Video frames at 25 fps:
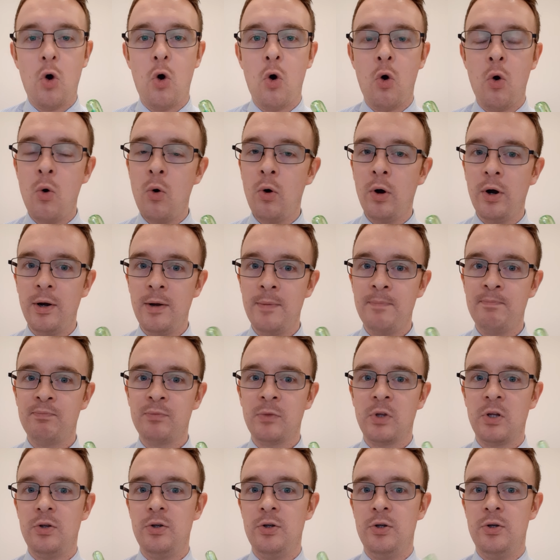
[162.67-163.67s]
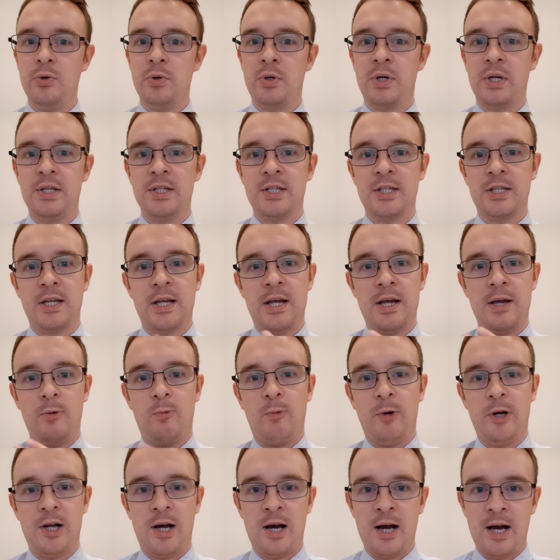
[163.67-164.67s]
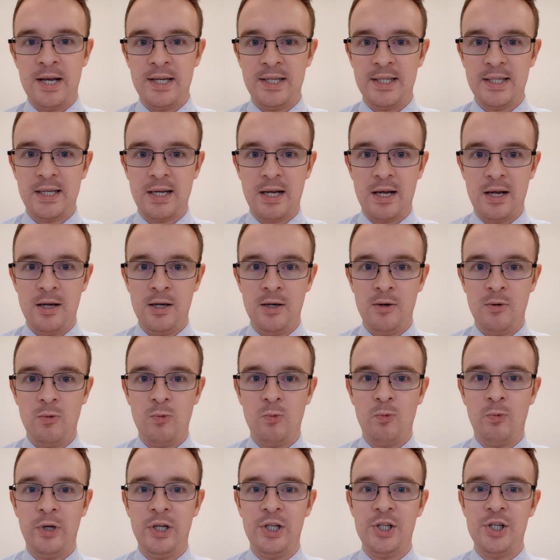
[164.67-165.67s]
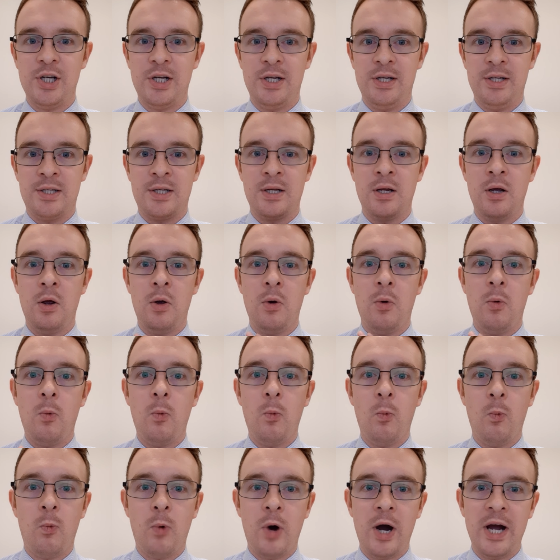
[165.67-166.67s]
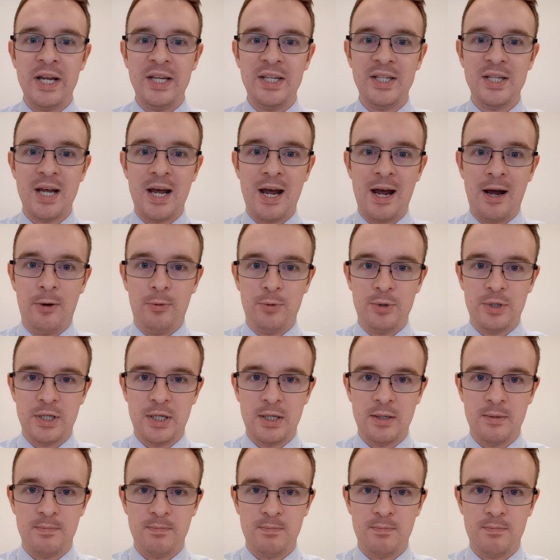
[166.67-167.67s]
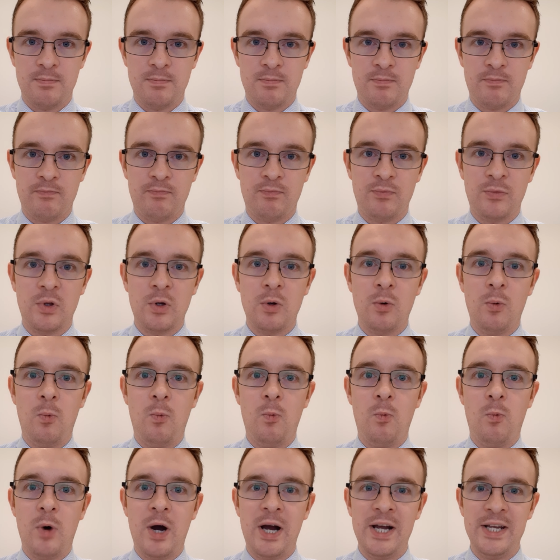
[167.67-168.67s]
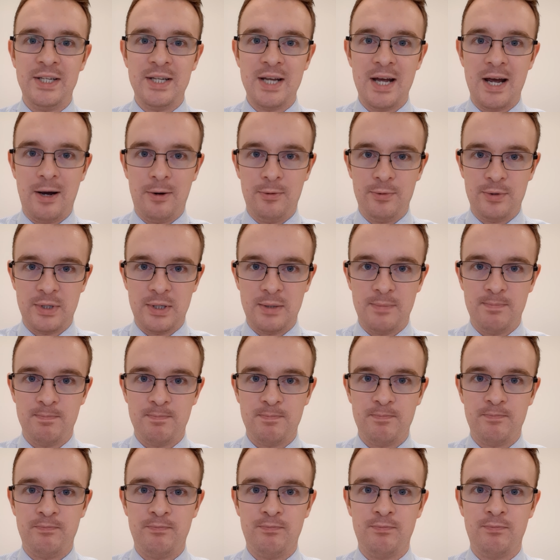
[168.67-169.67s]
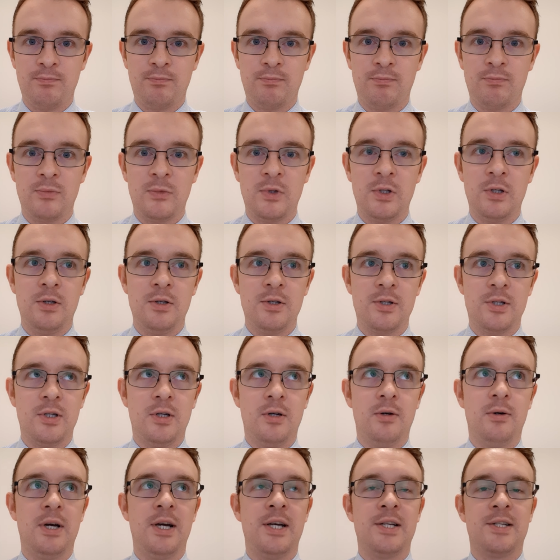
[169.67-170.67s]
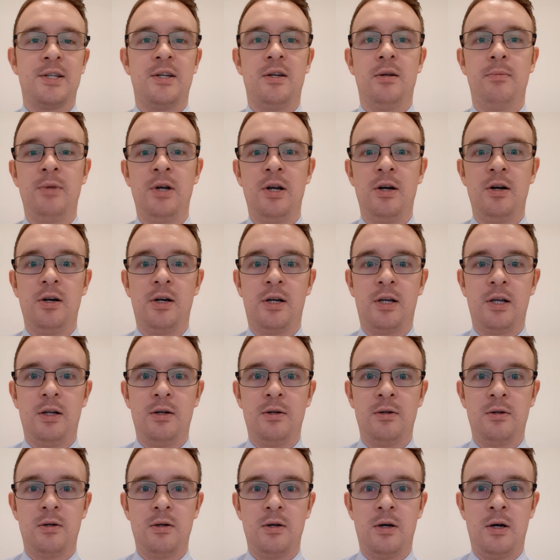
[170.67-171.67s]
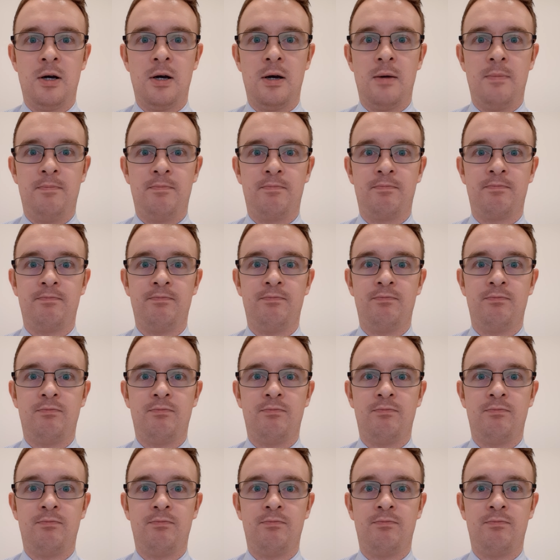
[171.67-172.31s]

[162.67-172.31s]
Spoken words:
or you can say what I say, which is whiteout. Whiteout. So as an American,